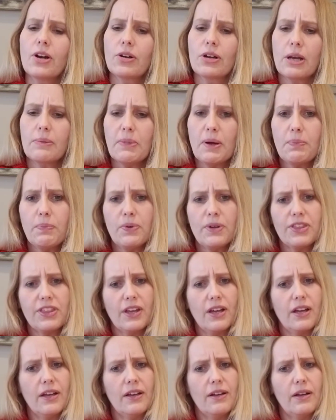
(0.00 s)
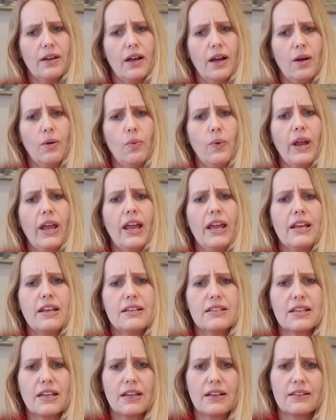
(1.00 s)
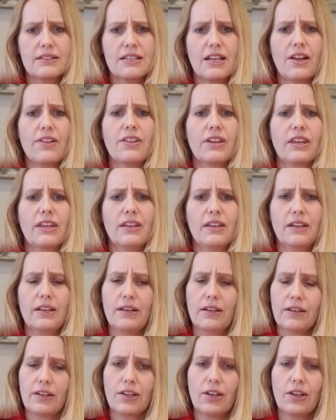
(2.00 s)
come up with a way to tell the kid,